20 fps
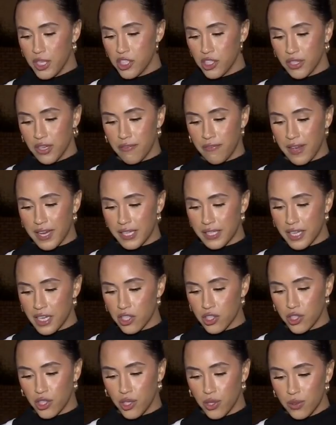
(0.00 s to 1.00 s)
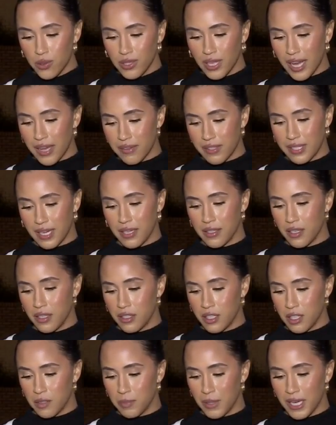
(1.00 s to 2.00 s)
originally facing two life
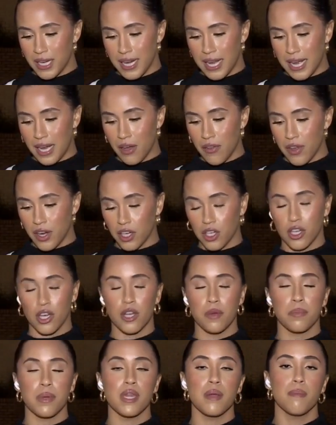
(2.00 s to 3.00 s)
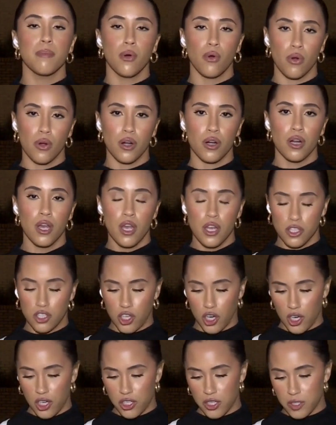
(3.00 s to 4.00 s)
sentences, but now there could be more
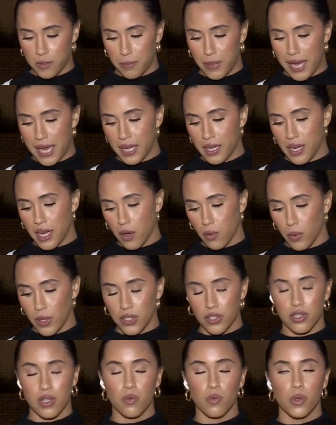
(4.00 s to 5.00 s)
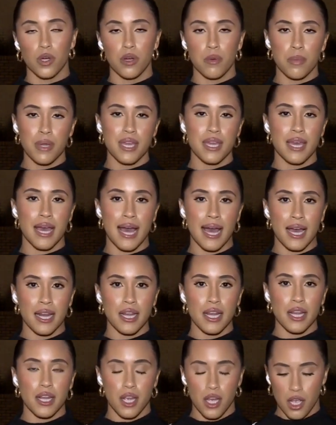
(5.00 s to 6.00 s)
charges pending. Wilson will be
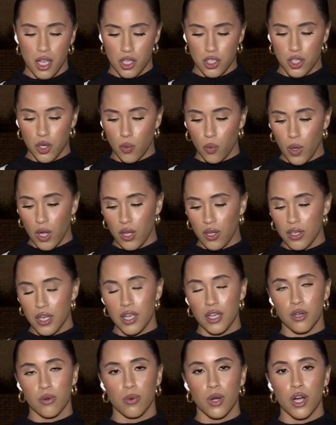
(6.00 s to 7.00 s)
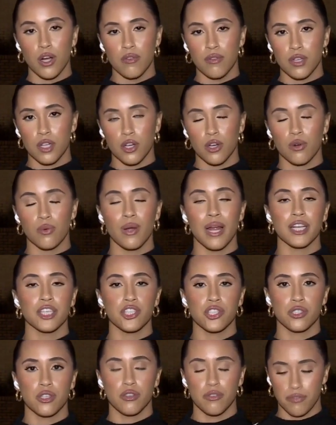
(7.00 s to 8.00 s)
heading to Walnut Grove
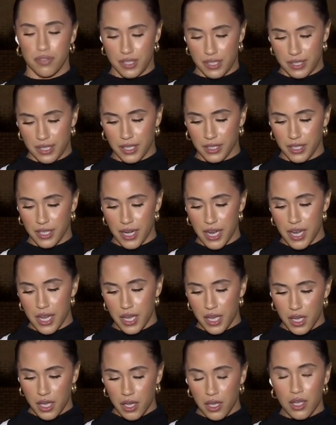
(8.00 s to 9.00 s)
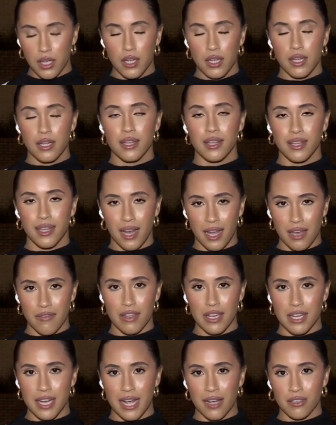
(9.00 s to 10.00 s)
Correctional Facility. Live
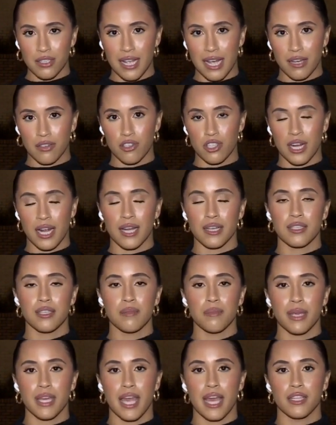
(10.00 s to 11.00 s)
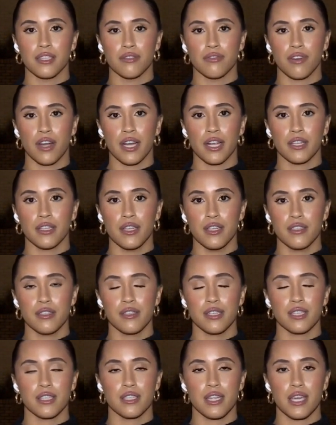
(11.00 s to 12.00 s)
in downtown Jackson, Michaela Franklin,
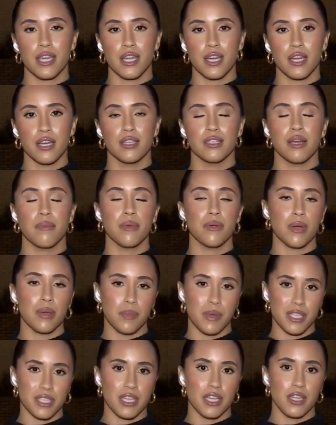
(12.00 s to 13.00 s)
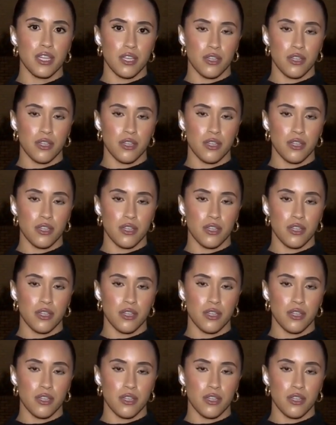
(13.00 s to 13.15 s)
16 WAPT